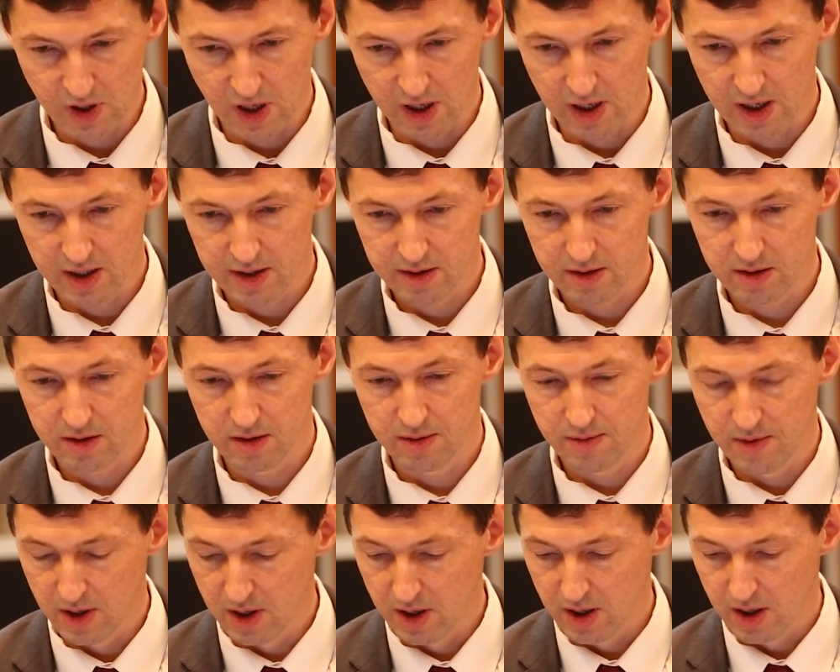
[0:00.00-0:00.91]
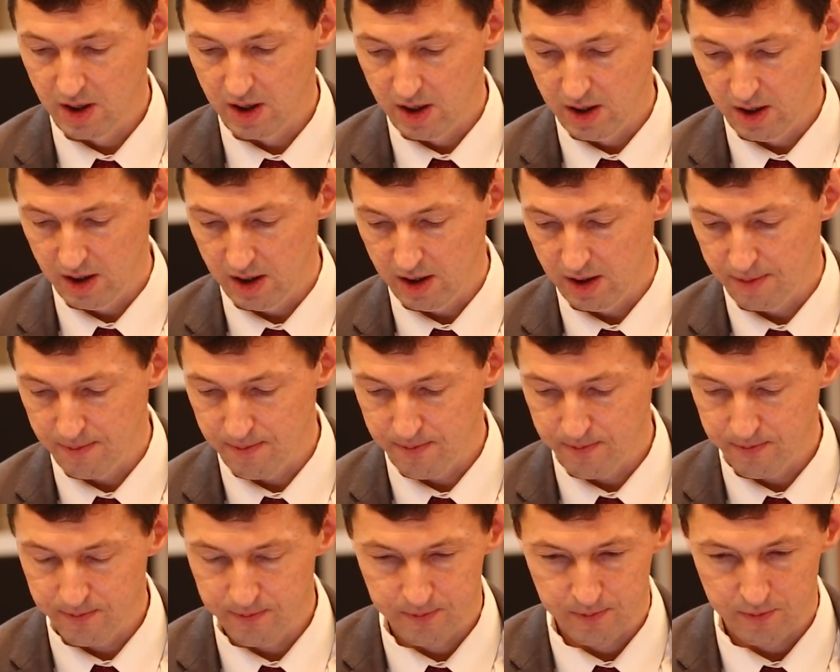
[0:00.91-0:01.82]
And
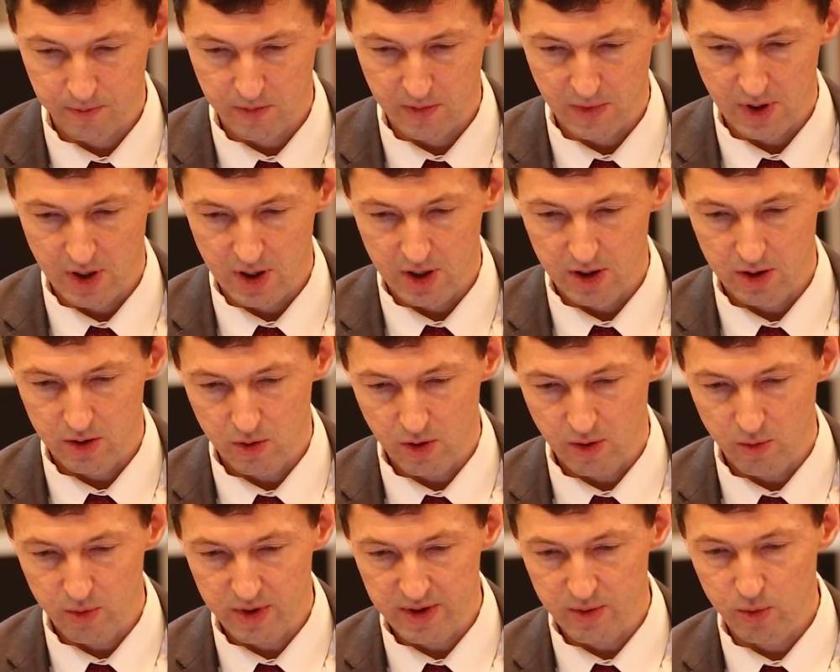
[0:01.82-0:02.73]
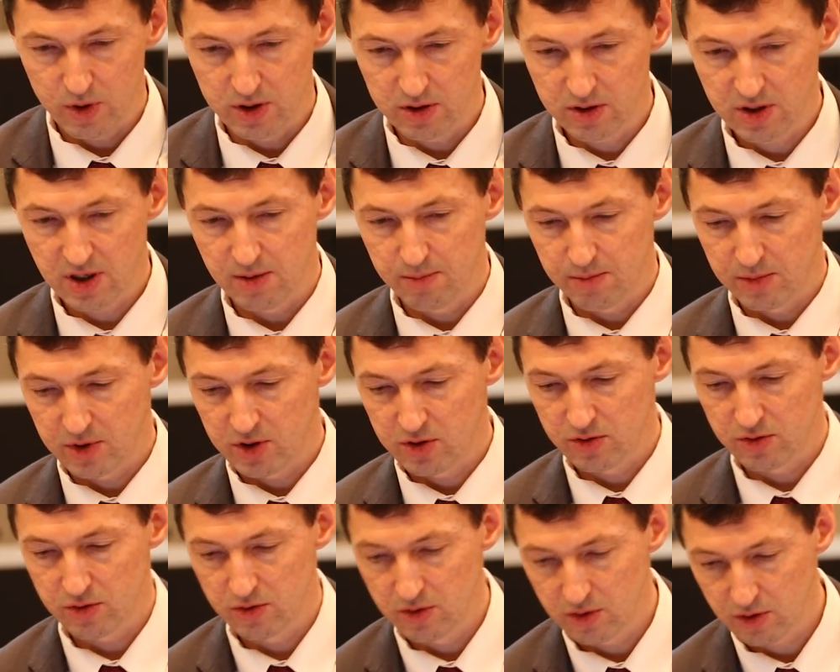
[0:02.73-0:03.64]
you are very welcome
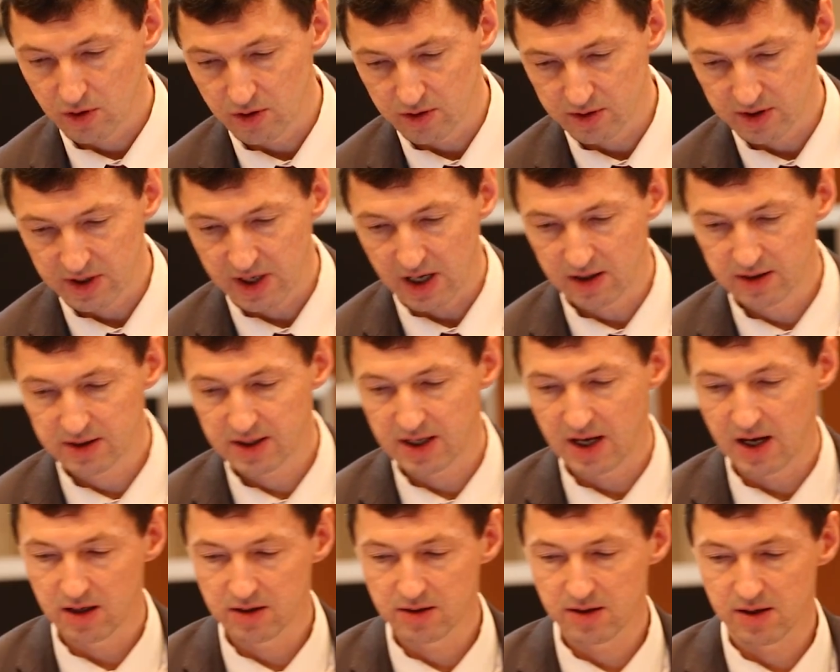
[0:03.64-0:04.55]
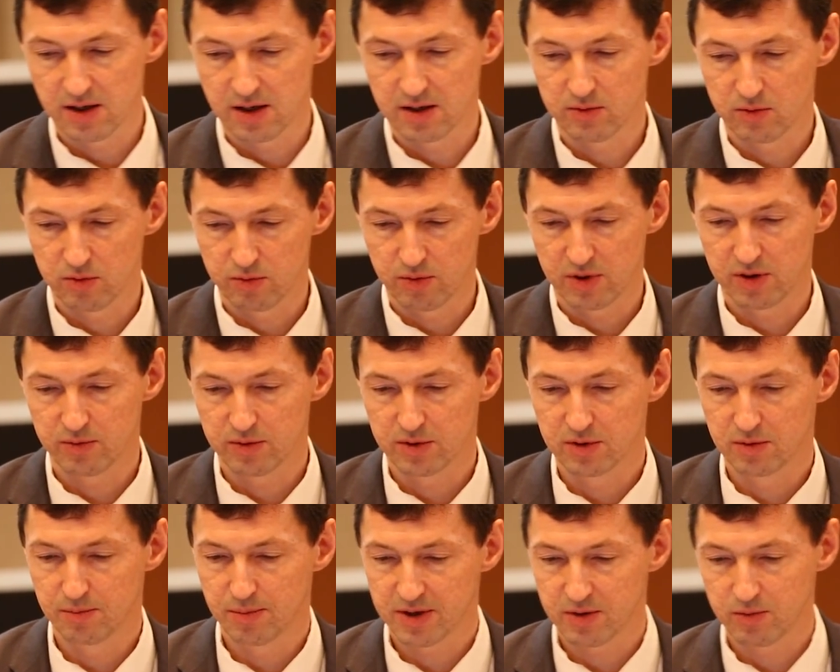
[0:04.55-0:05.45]
to contact us, and we
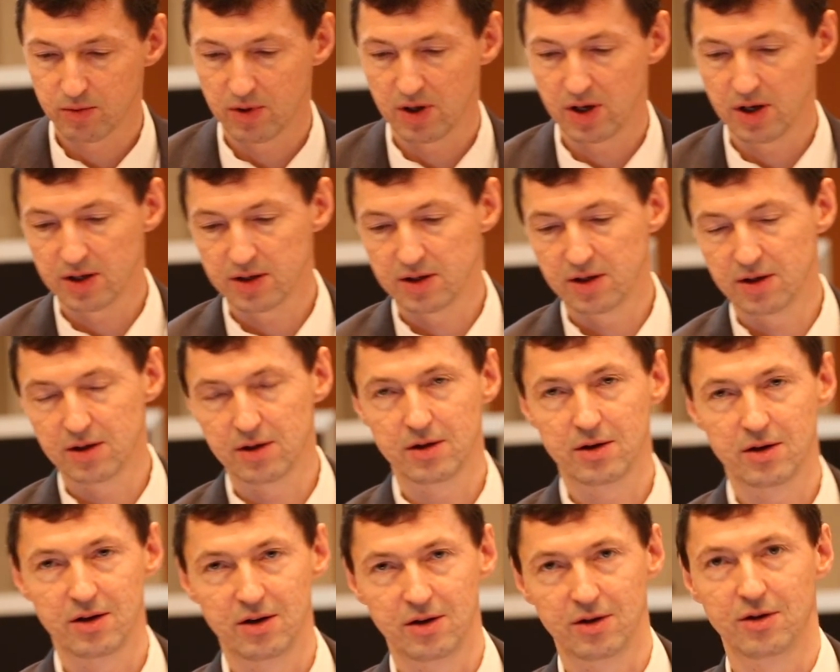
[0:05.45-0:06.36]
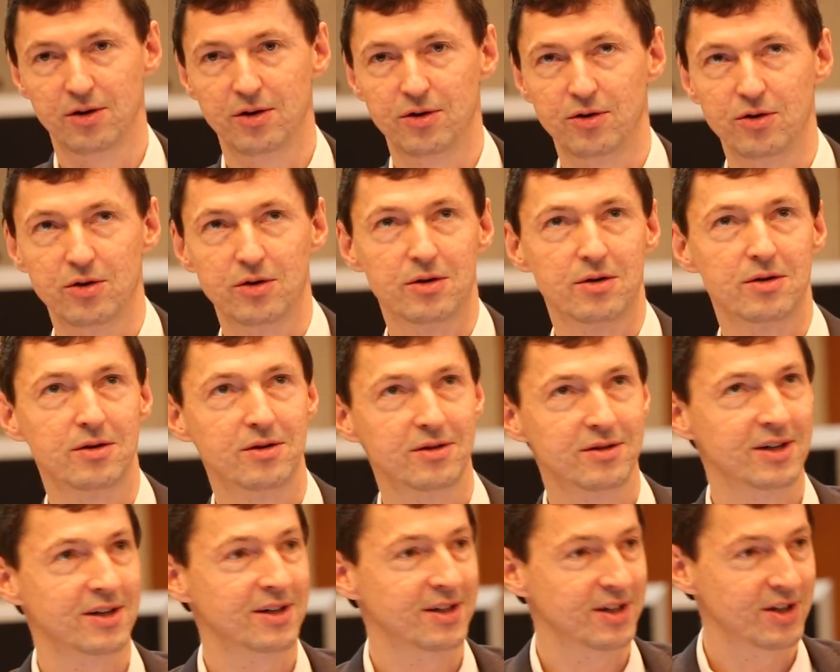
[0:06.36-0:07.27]
will provide your
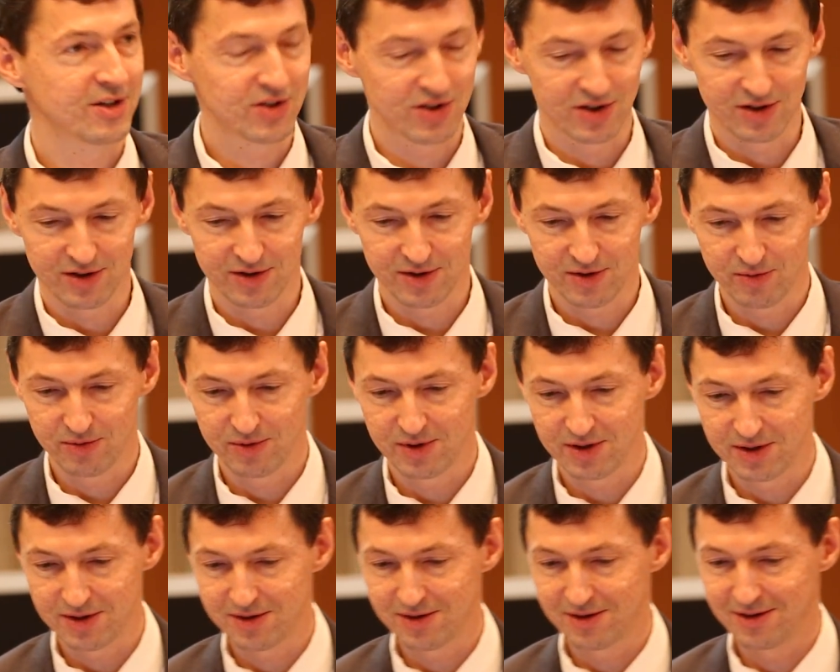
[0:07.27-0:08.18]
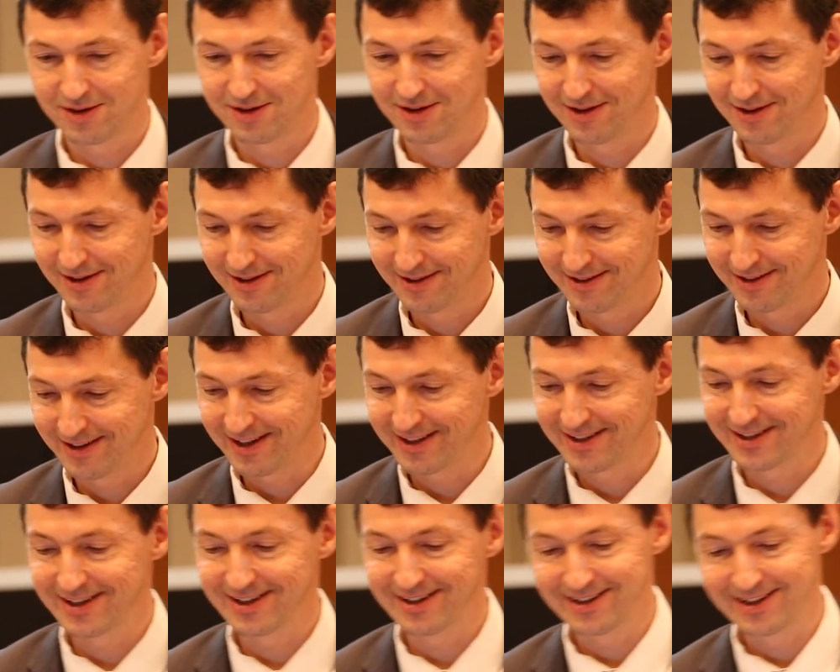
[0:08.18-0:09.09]
technicians with
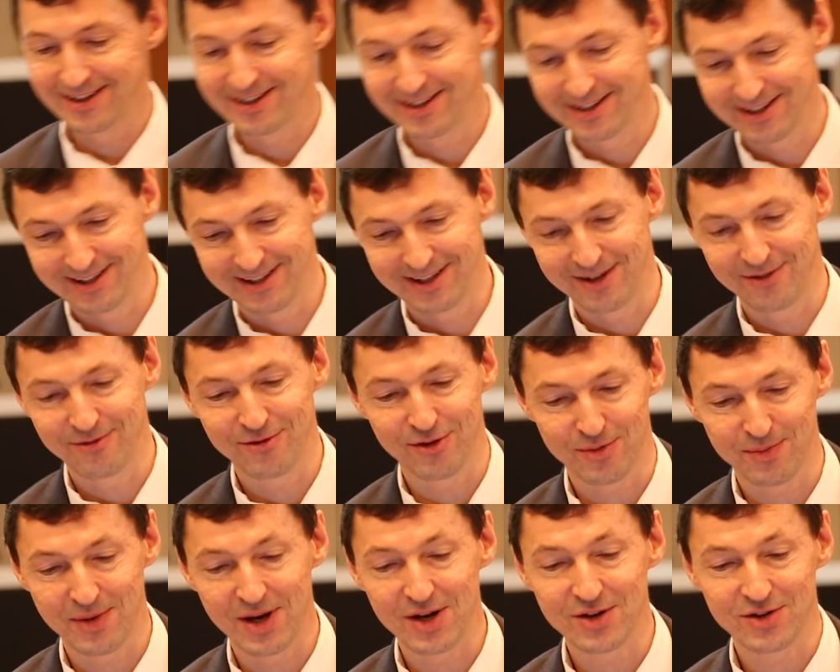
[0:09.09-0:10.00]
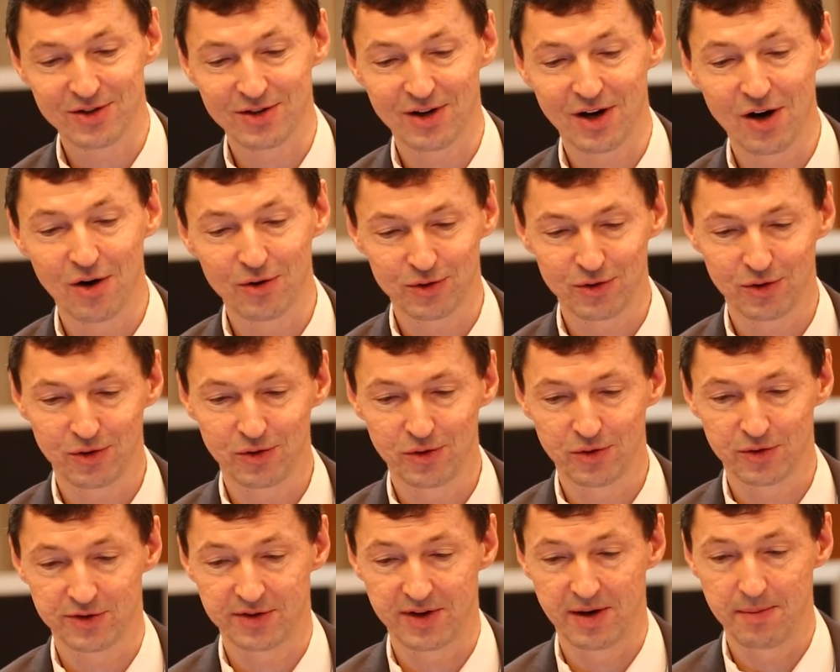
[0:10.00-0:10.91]
detailed information how to
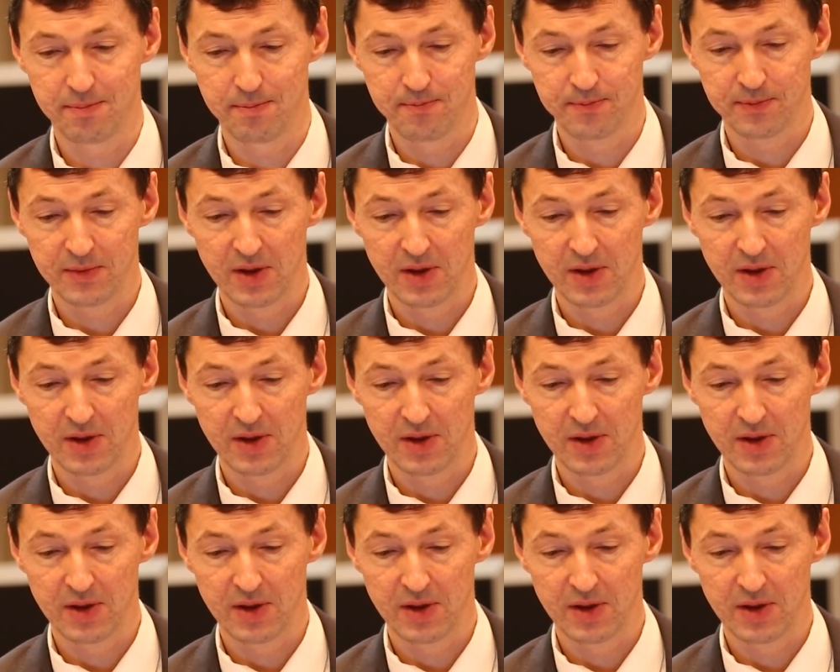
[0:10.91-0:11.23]
use them.